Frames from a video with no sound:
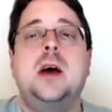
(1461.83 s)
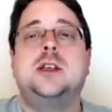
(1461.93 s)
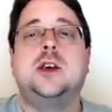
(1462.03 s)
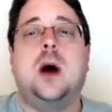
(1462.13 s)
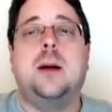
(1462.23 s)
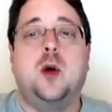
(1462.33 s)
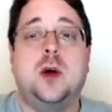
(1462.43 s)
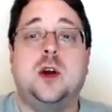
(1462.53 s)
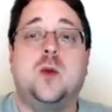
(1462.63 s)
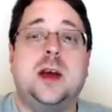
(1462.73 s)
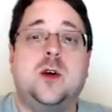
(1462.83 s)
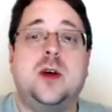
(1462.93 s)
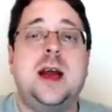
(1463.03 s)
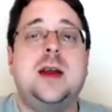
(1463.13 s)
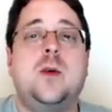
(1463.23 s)
So I'm going to
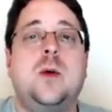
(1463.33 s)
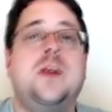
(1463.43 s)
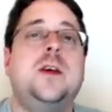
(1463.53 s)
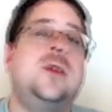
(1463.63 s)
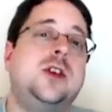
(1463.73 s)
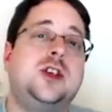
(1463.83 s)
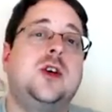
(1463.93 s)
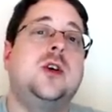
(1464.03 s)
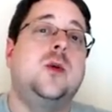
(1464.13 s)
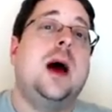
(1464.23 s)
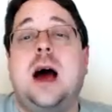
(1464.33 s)
recreate it with you to show you